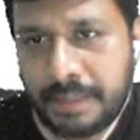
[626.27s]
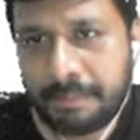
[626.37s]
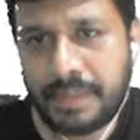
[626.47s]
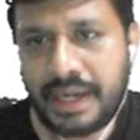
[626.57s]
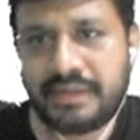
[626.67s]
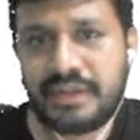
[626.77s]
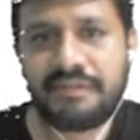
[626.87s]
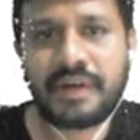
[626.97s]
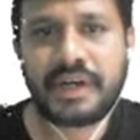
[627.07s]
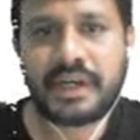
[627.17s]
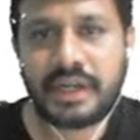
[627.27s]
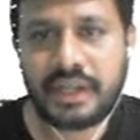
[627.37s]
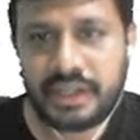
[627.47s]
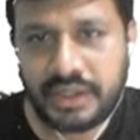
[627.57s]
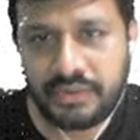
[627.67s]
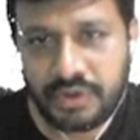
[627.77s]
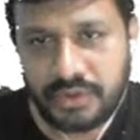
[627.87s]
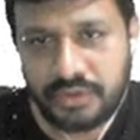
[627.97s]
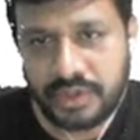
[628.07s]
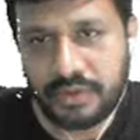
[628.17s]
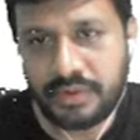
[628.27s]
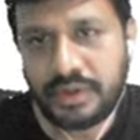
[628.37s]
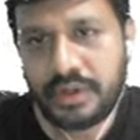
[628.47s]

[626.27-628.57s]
minus infinite at t is equal to 0,